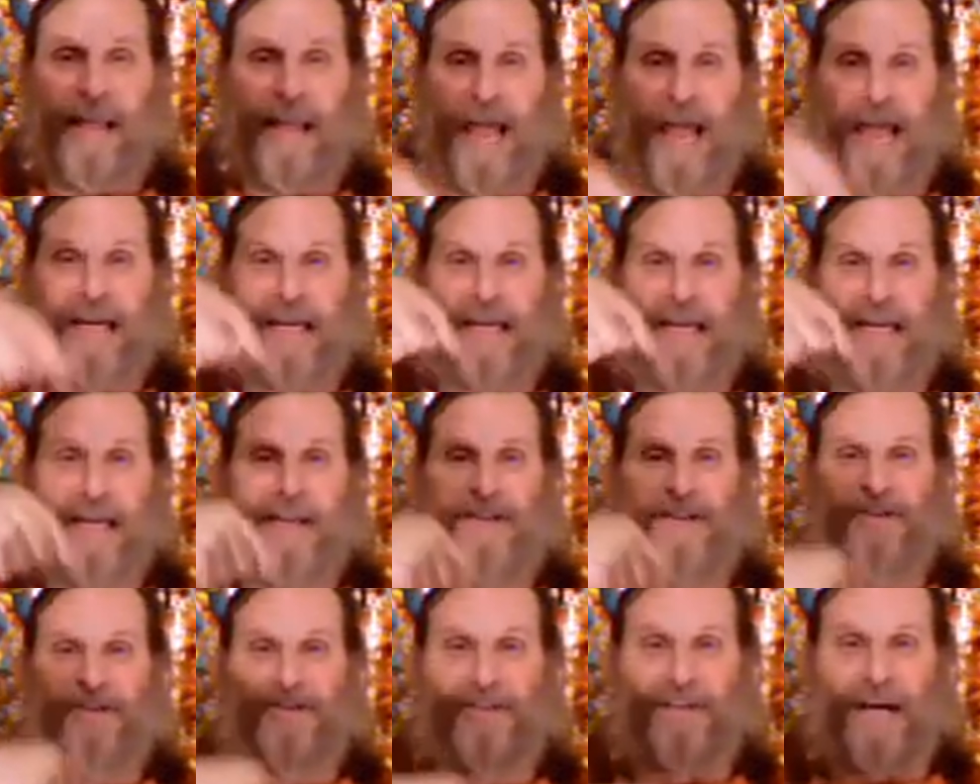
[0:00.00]
And
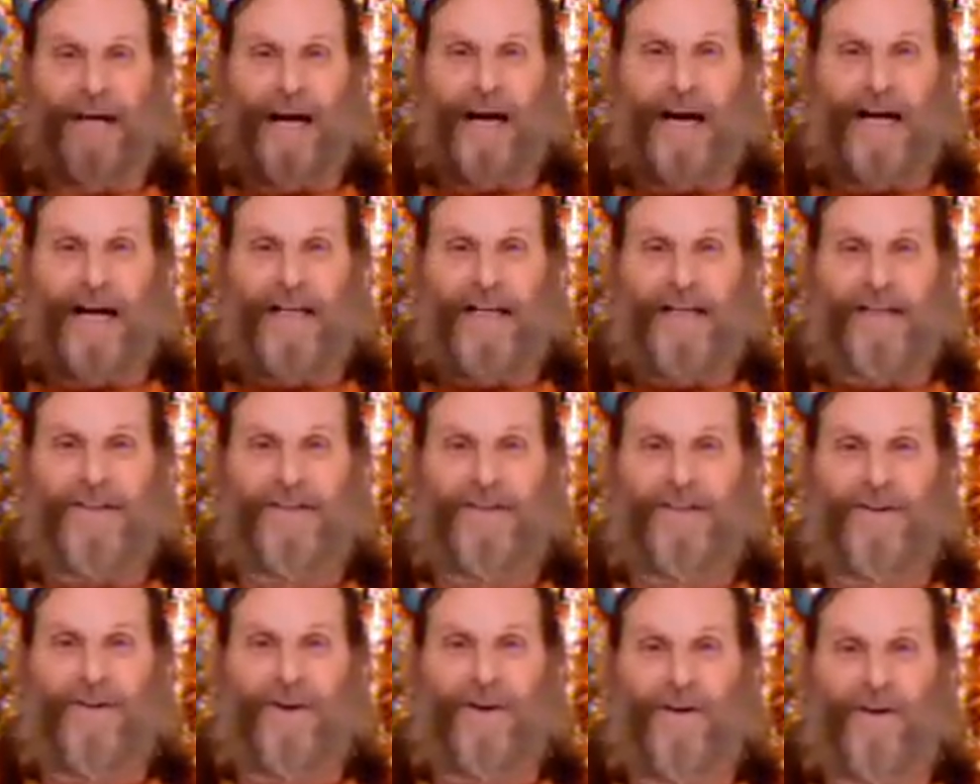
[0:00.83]
inside,
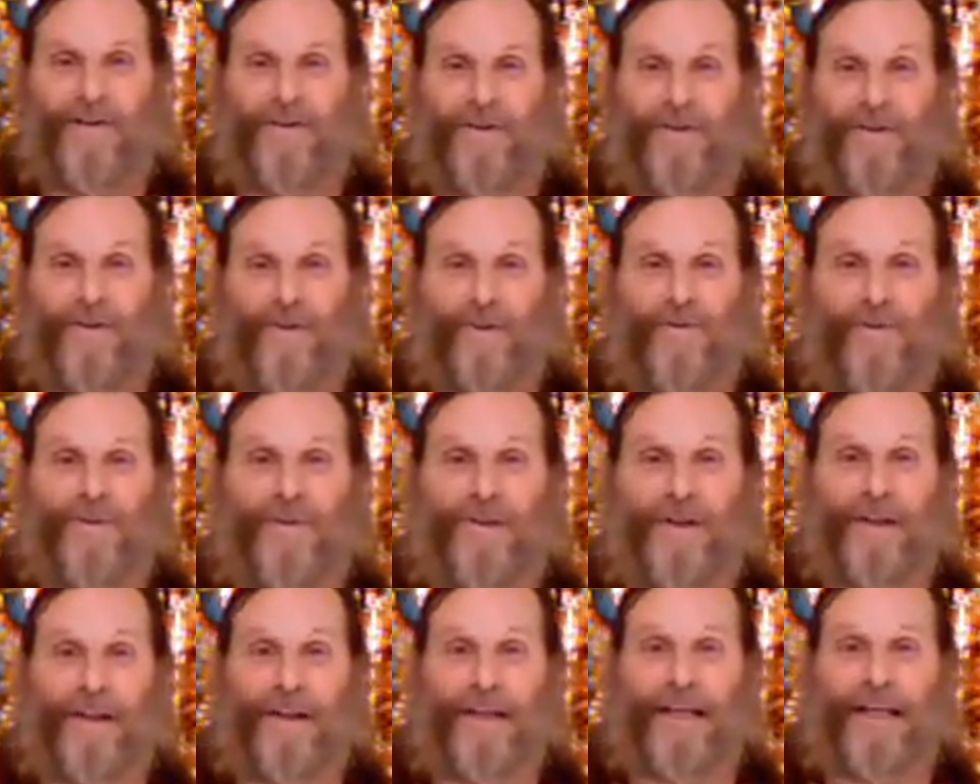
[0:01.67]
it's called
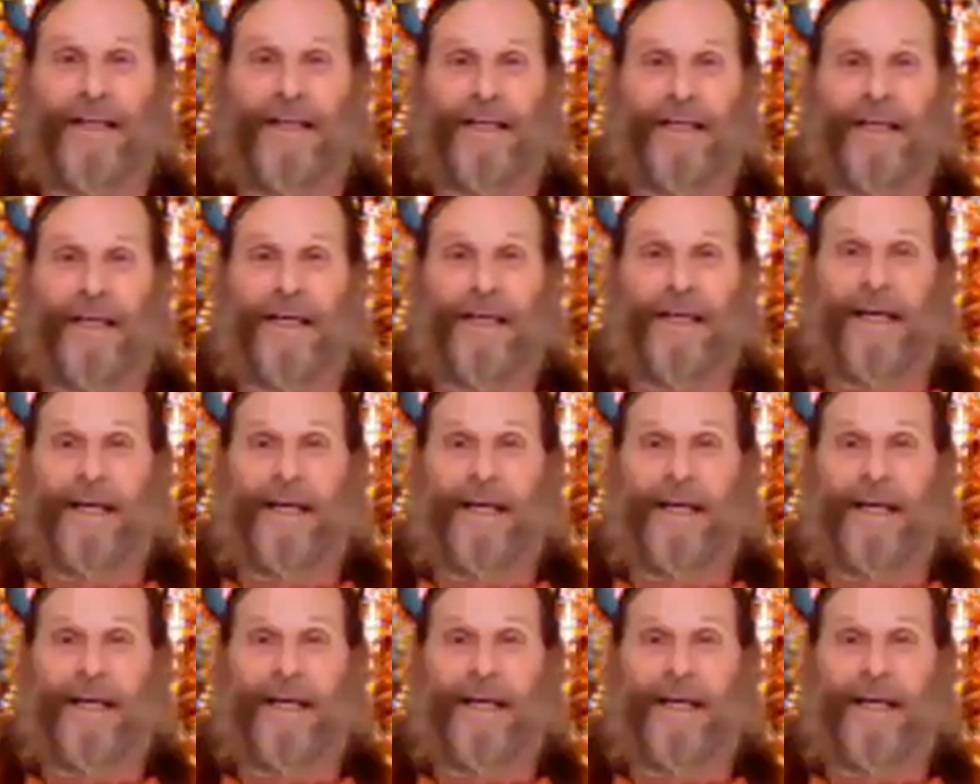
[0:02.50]
Kundalini.